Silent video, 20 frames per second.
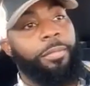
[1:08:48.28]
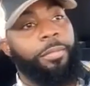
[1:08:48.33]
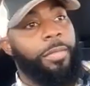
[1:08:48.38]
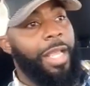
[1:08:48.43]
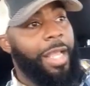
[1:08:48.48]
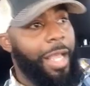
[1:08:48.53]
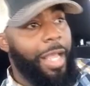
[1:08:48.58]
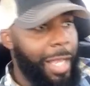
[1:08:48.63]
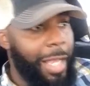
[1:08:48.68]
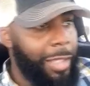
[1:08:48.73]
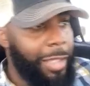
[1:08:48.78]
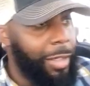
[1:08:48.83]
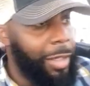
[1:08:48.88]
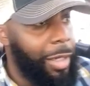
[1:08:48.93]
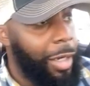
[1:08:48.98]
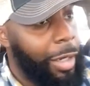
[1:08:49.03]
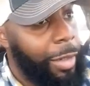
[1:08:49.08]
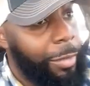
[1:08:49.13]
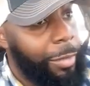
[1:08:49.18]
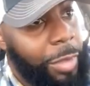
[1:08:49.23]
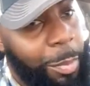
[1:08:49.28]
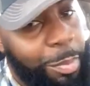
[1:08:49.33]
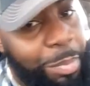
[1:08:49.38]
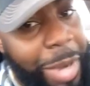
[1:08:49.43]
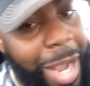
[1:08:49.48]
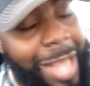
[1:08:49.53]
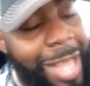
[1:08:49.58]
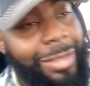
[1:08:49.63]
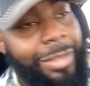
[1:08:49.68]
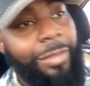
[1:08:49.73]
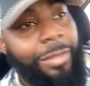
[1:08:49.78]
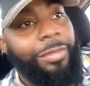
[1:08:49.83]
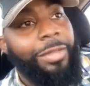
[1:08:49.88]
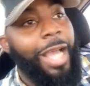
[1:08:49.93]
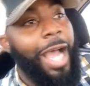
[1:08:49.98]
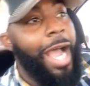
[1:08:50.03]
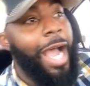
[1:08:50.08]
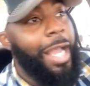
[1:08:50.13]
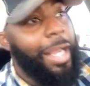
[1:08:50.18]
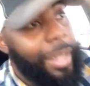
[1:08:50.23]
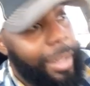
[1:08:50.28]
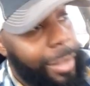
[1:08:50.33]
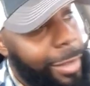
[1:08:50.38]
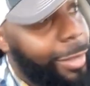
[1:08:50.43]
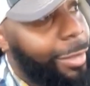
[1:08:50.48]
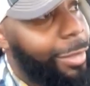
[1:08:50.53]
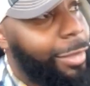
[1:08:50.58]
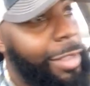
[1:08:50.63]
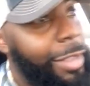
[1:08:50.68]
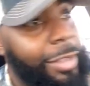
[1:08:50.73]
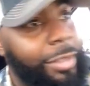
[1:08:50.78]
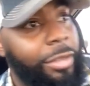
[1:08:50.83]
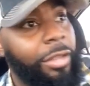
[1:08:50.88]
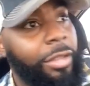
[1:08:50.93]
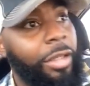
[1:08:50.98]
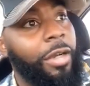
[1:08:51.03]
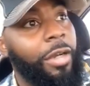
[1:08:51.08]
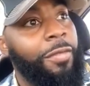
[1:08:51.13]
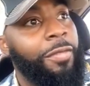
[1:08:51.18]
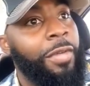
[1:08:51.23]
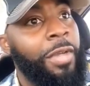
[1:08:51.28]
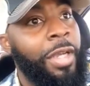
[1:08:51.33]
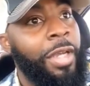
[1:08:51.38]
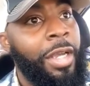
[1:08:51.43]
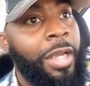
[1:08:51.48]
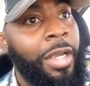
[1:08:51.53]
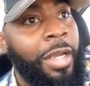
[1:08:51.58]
Mm-hmm. It's the positive diet consists of